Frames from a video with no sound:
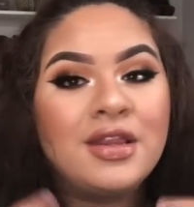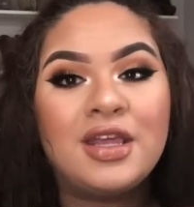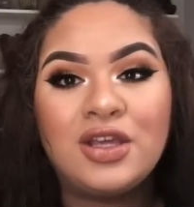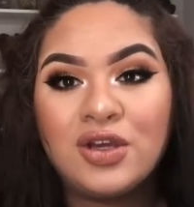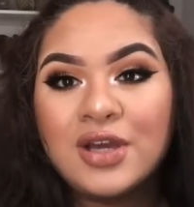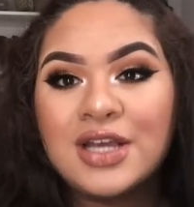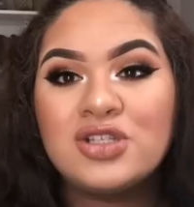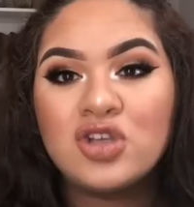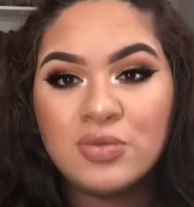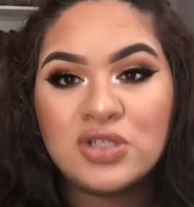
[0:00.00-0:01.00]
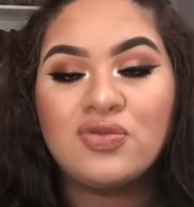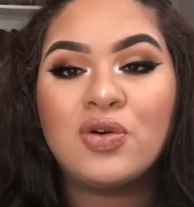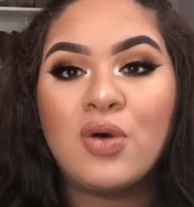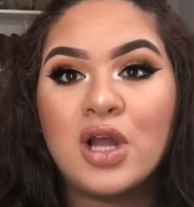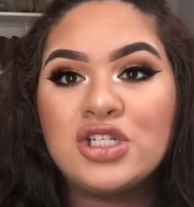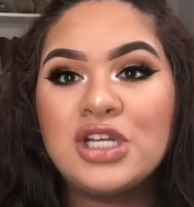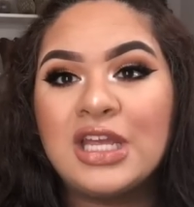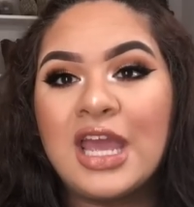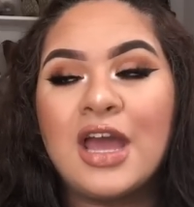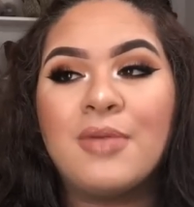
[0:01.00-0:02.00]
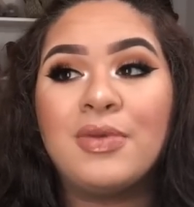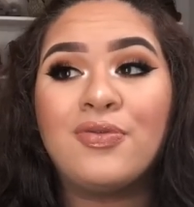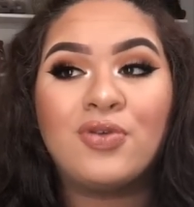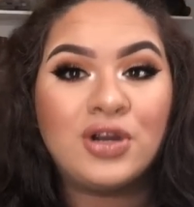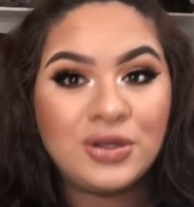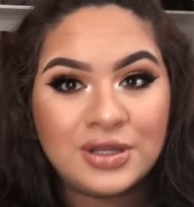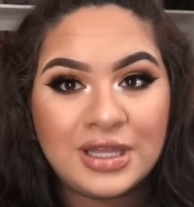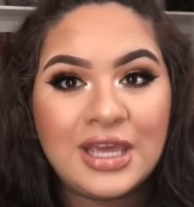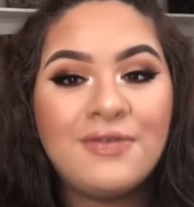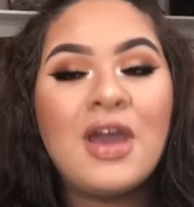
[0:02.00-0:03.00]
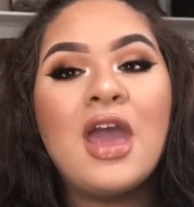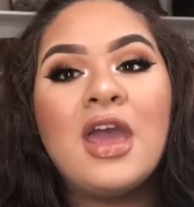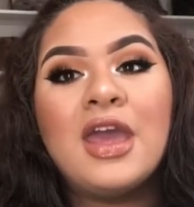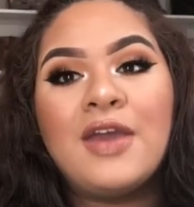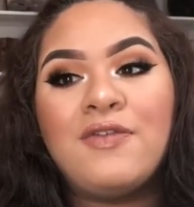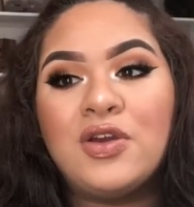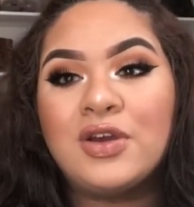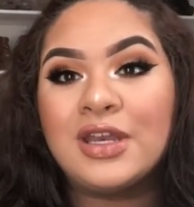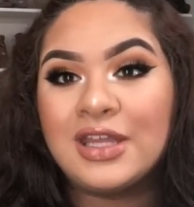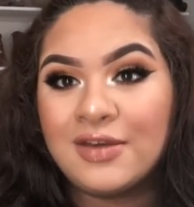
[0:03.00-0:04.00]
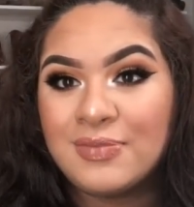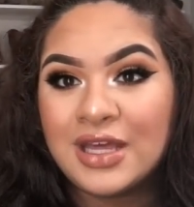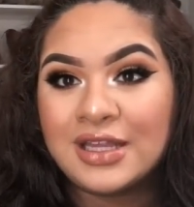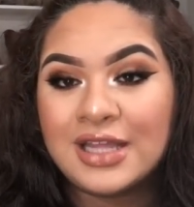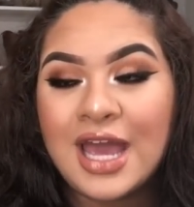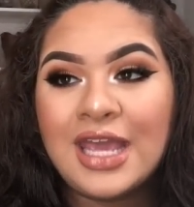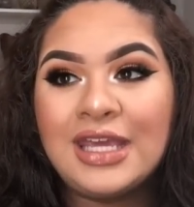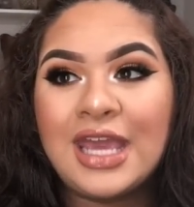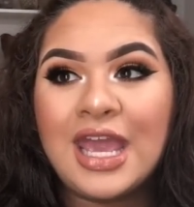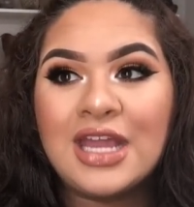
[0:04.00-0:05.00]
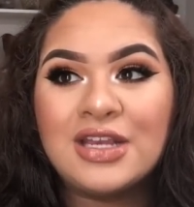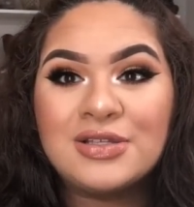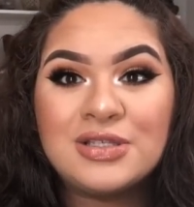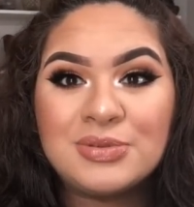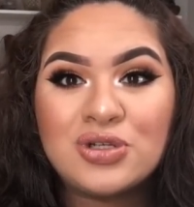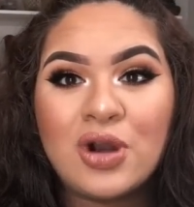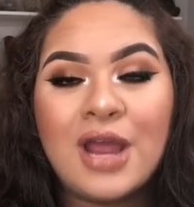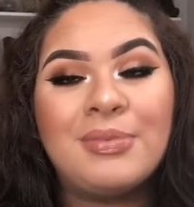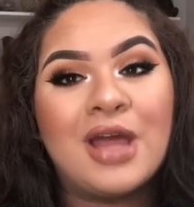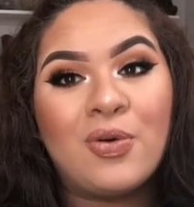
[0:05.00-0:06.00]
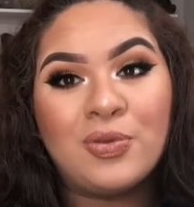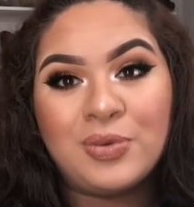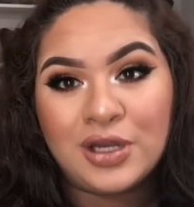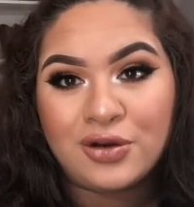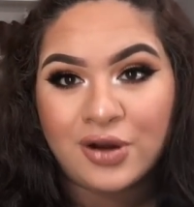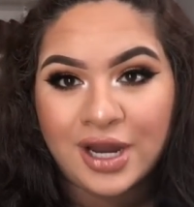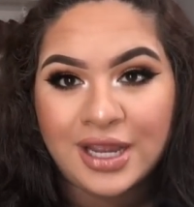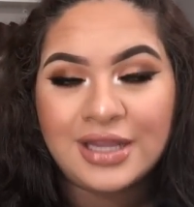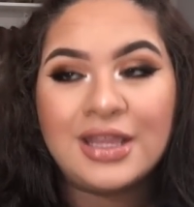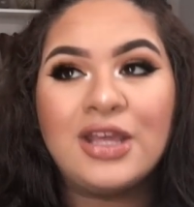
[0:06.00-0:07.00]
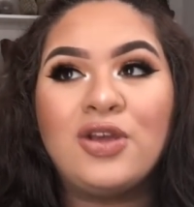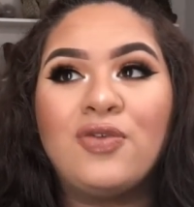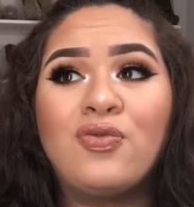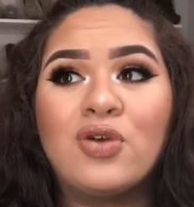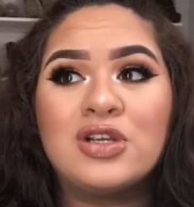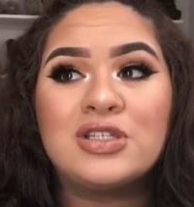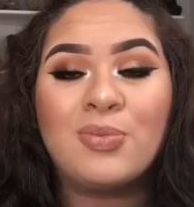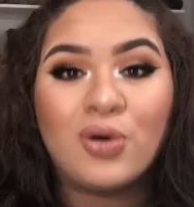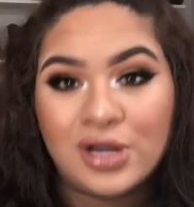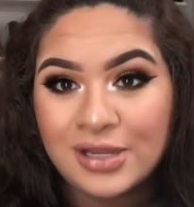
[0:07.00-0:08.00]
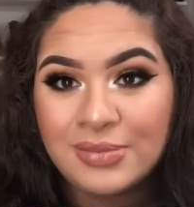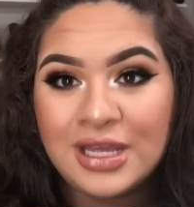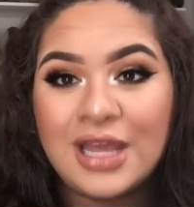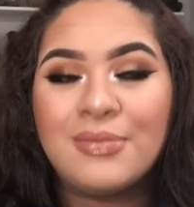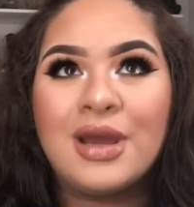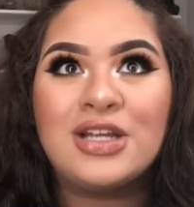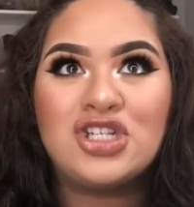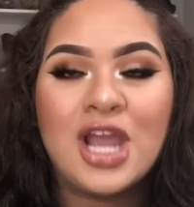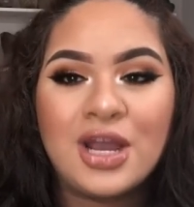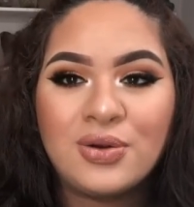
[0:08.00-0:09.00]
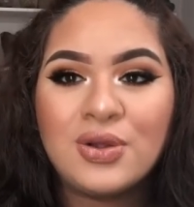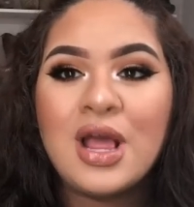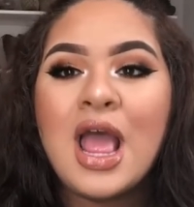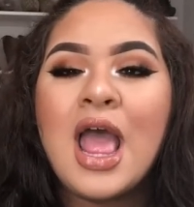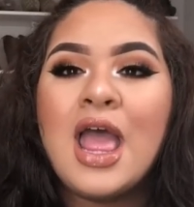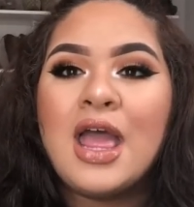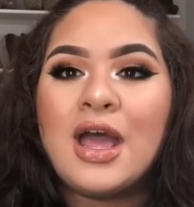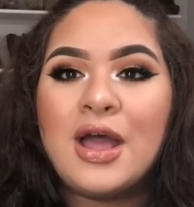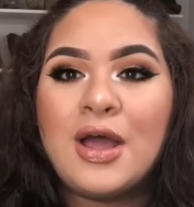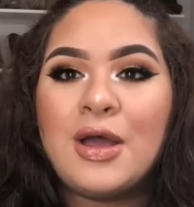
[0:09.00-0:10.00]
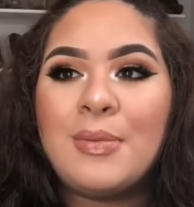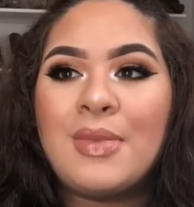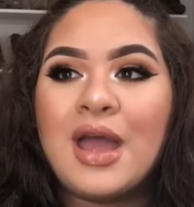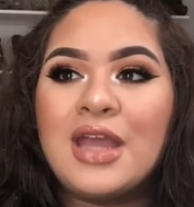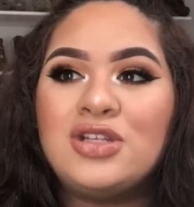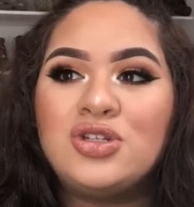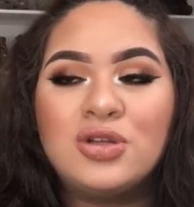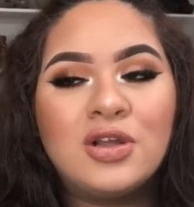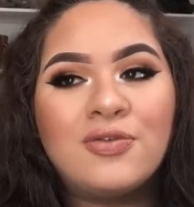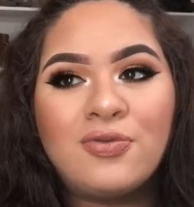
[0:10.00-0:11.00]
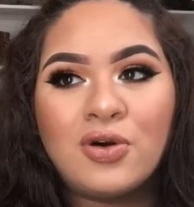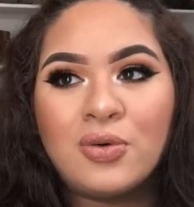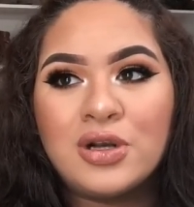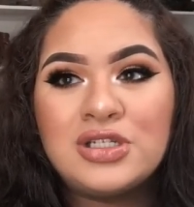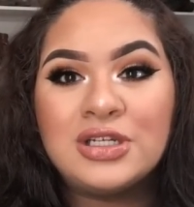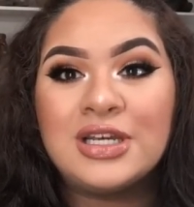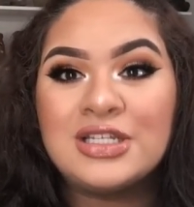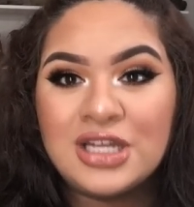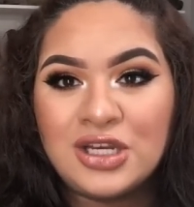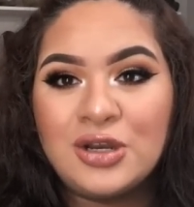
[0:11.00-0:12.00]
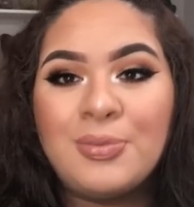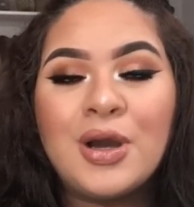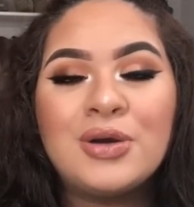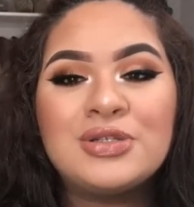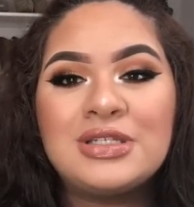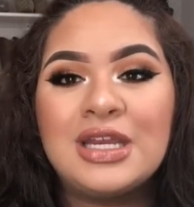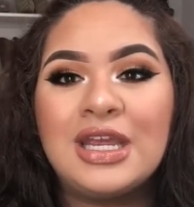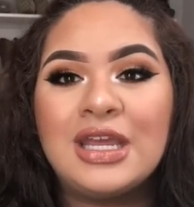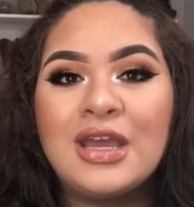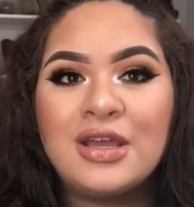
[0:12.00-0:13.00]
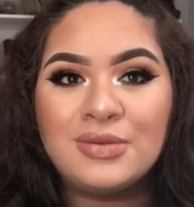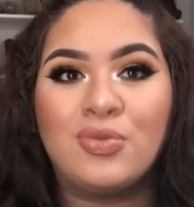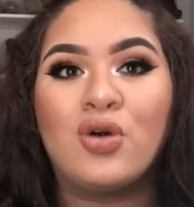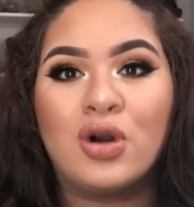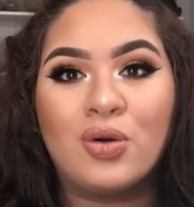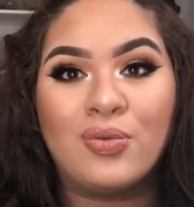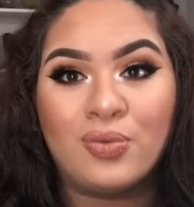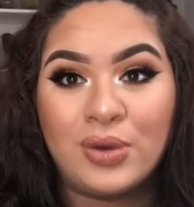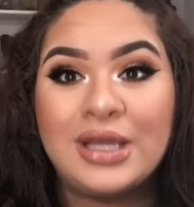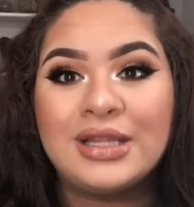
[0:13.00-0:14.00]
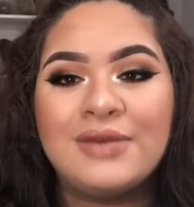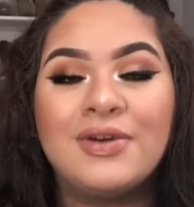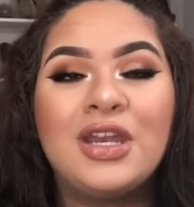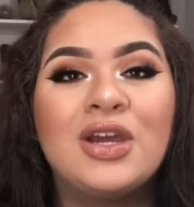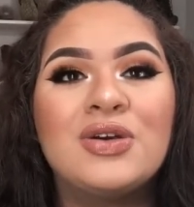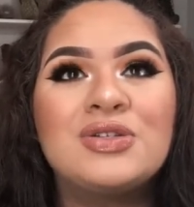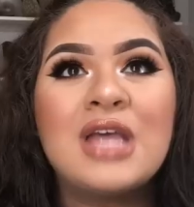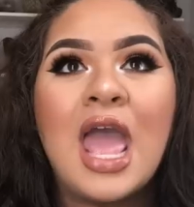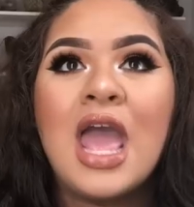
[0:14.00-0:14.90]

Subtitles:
Thank you guys so much for watching. Before you leave, if you could give me a like and a subscribe, that would be great. Thank you for supporting me and my channel. I do look forward to continue to posting more weekly videos.